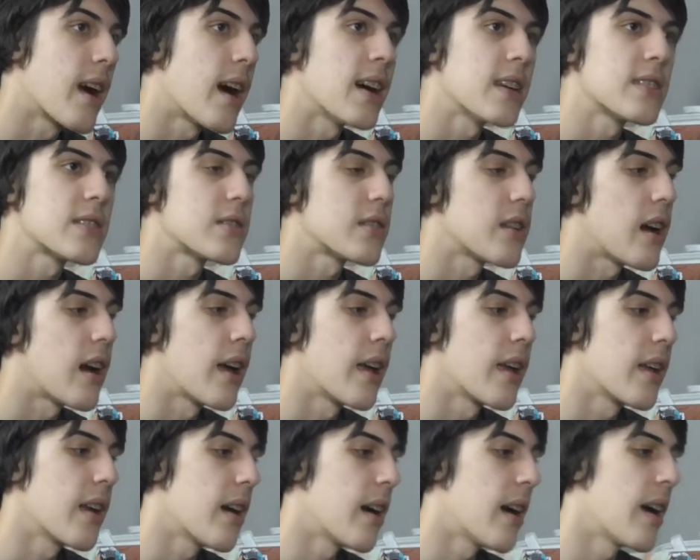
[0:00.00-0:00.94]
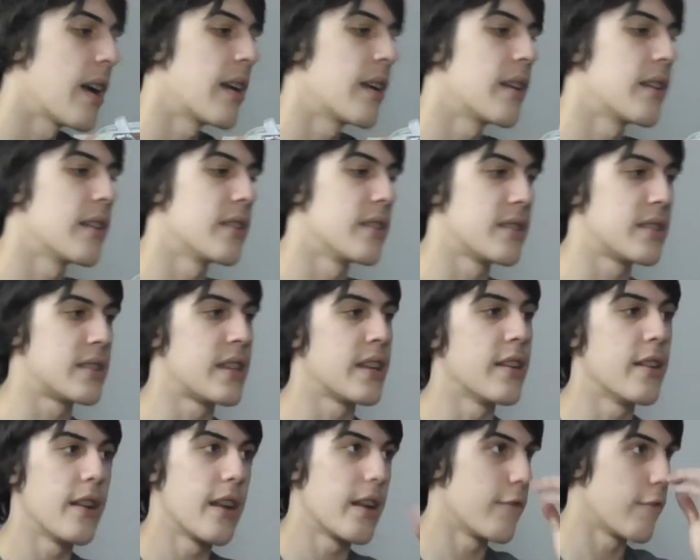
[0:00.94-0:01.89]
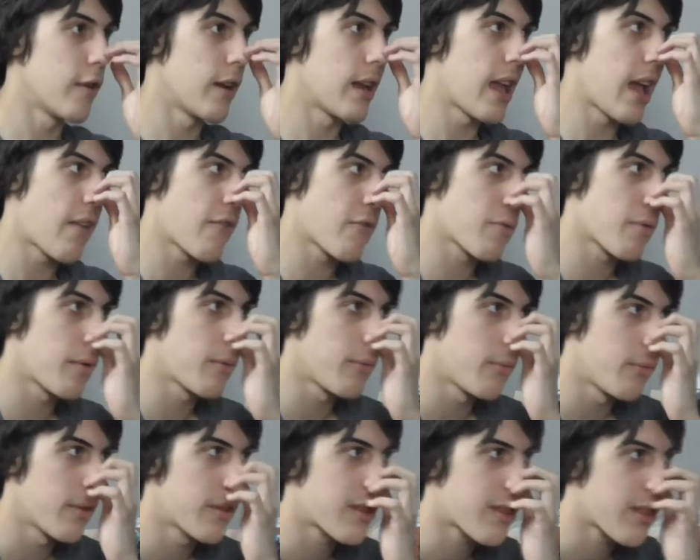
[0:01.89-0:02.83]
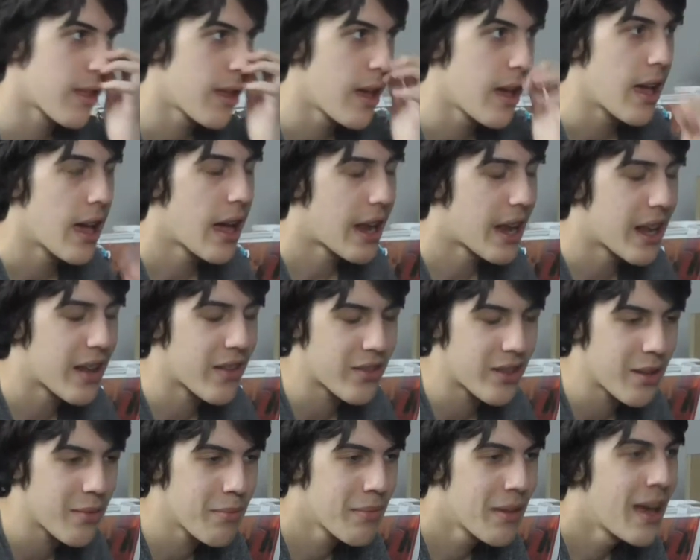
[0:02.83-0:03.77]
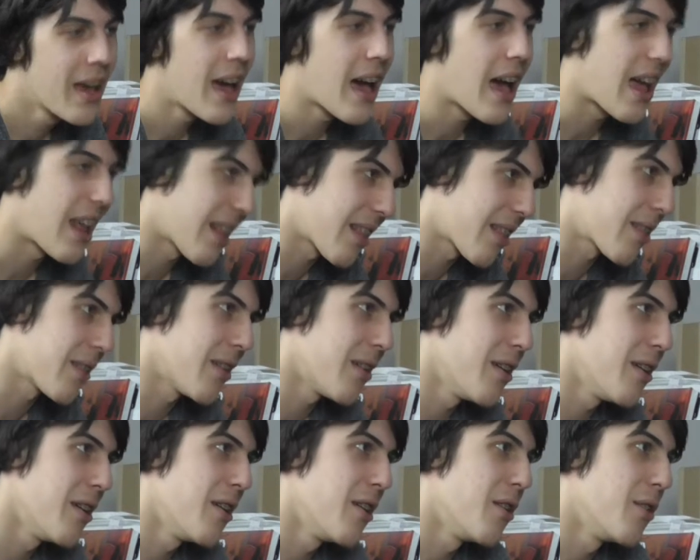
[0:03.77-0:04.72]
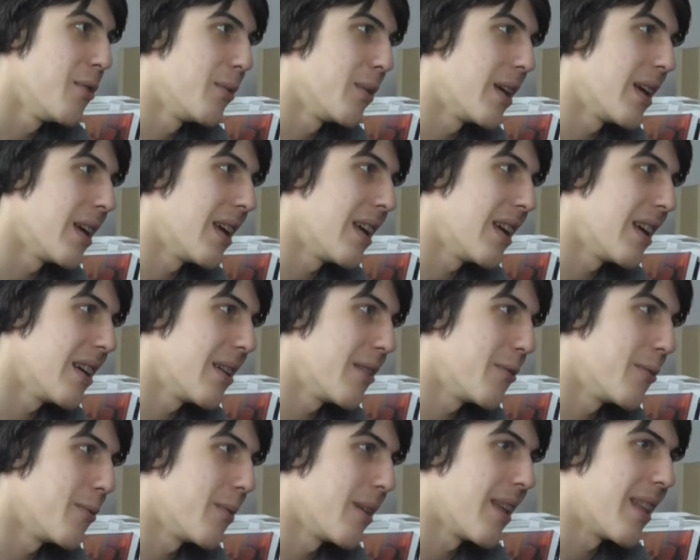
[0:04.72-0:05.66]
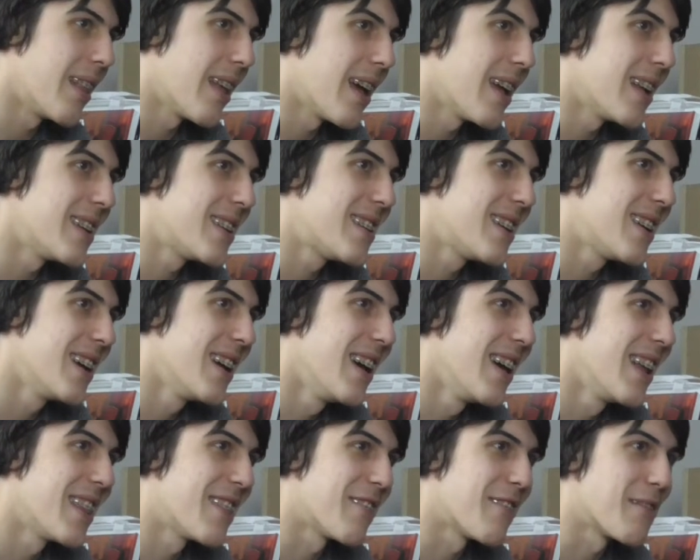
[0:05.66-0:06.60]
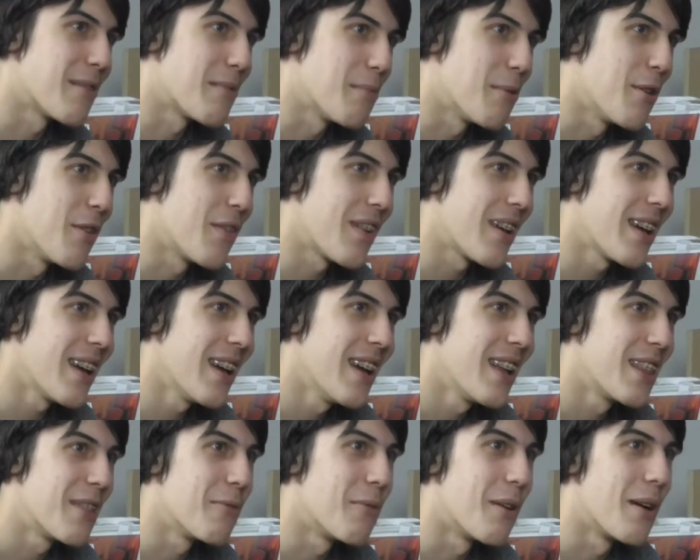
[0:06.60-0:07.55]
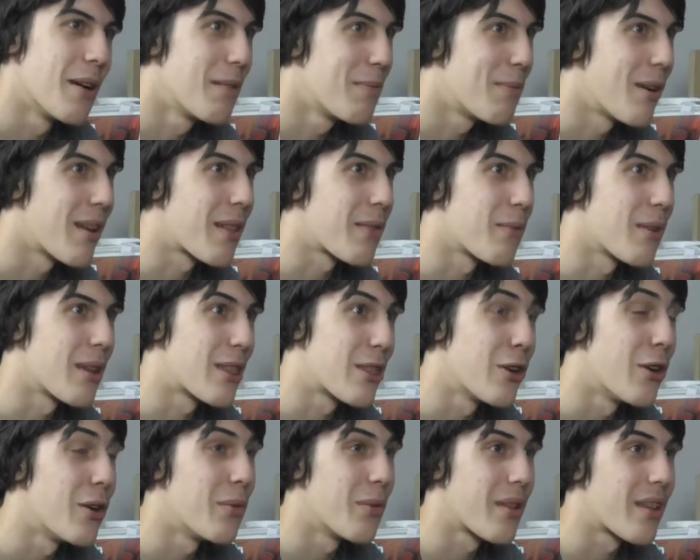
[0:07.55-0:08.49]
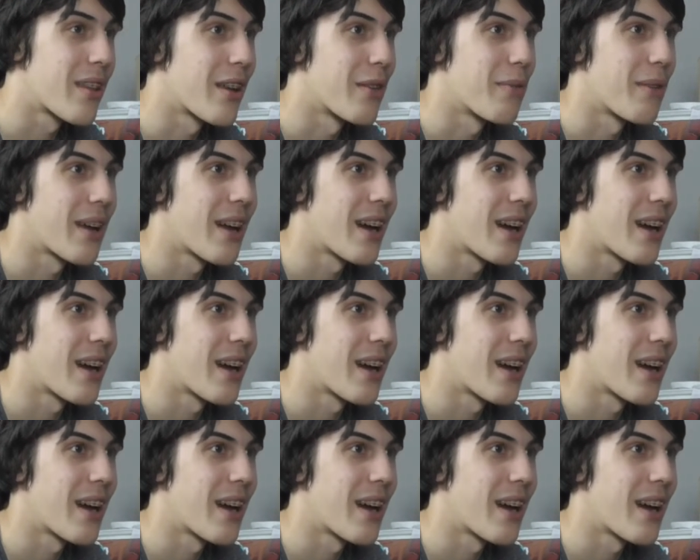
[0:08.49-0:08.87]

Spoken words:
cast, I didn't really have a problem with any of them. As we said through the movie, the one person we thought was going to